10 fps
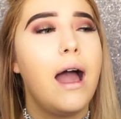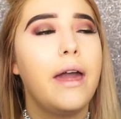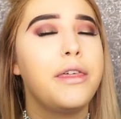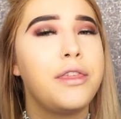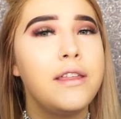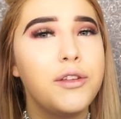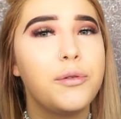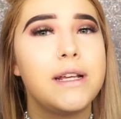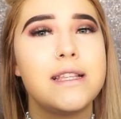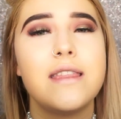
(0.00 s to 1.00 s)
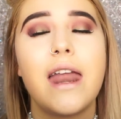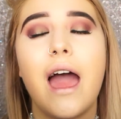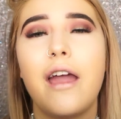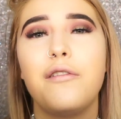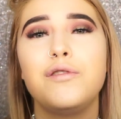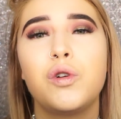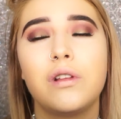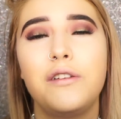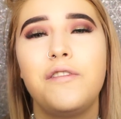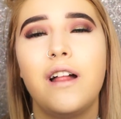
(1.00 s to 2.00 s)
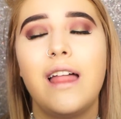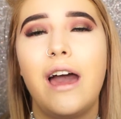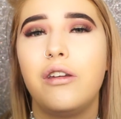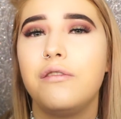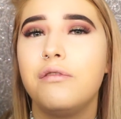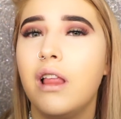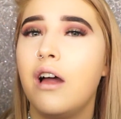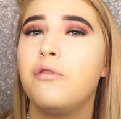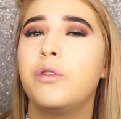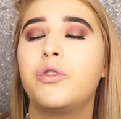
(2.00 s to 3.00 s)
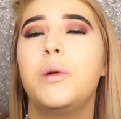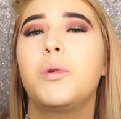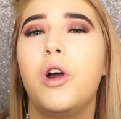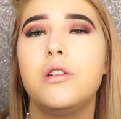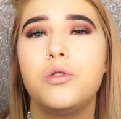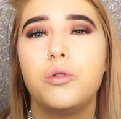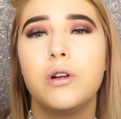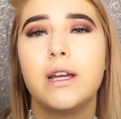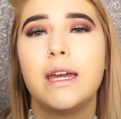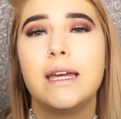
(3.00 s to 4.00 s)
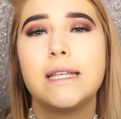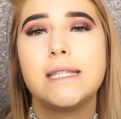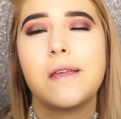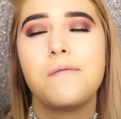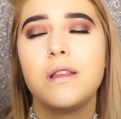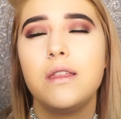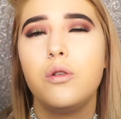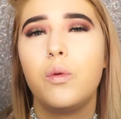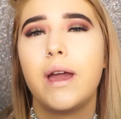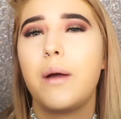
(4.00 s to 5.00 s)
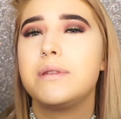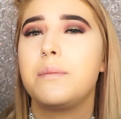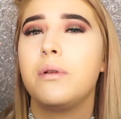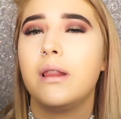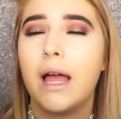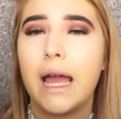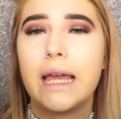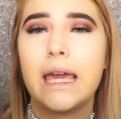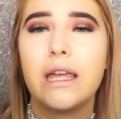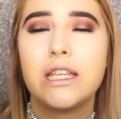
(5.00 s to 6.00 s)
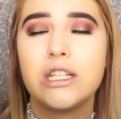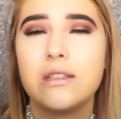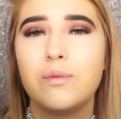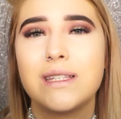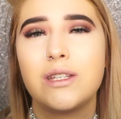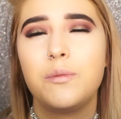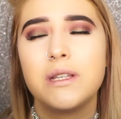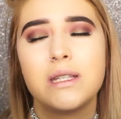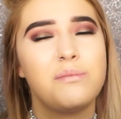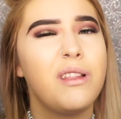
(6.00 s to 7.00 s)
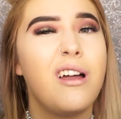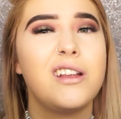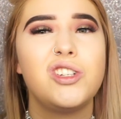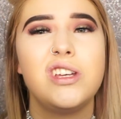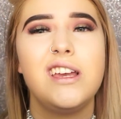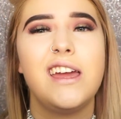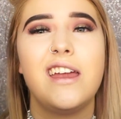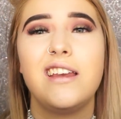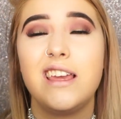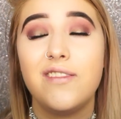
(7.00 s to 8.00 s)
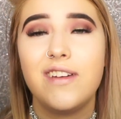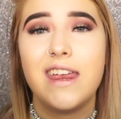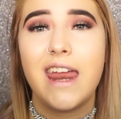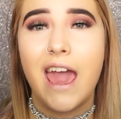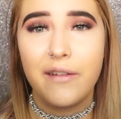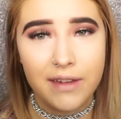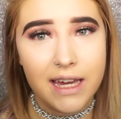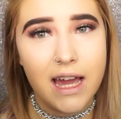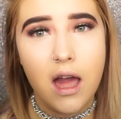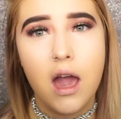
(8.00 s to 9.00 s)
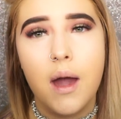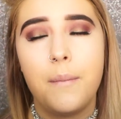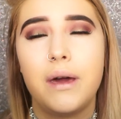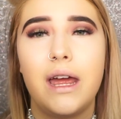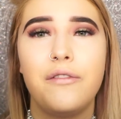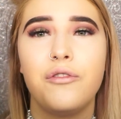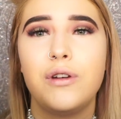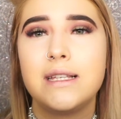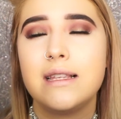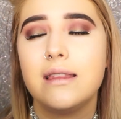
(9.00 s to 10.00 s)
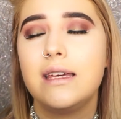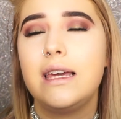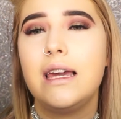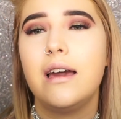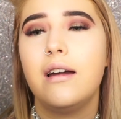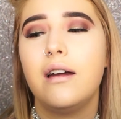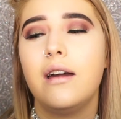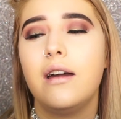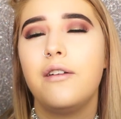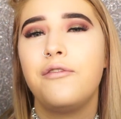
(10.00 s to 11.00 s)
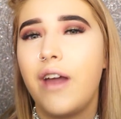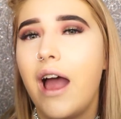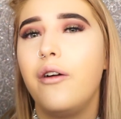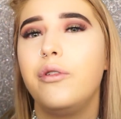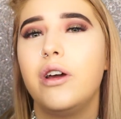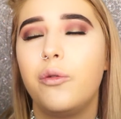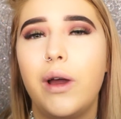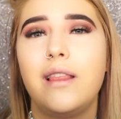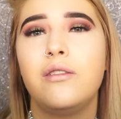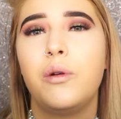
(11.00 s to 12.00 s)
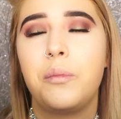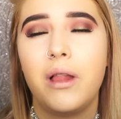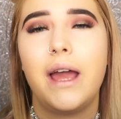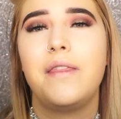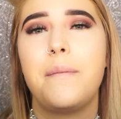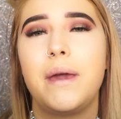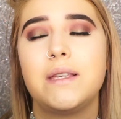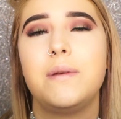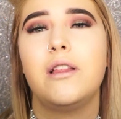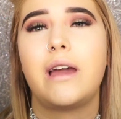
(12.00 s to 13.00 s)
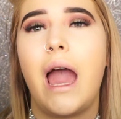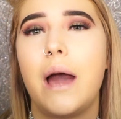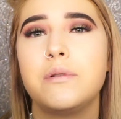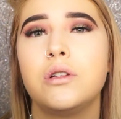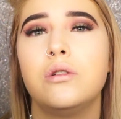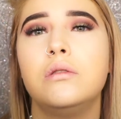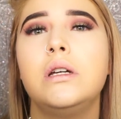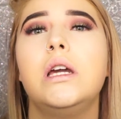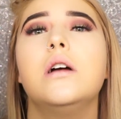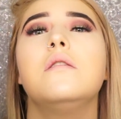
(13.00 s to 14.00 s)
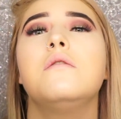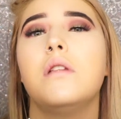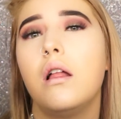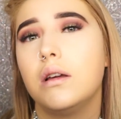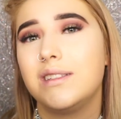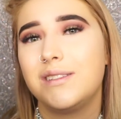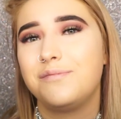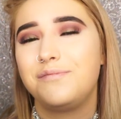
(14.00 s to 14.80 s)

I think the reason that I totally fell out of love with cream contouring is definitely the way I was applying it. It just was super splotchy and uneven and heavy, but I've recently found a way to apply it that makes me look absolutely flawless.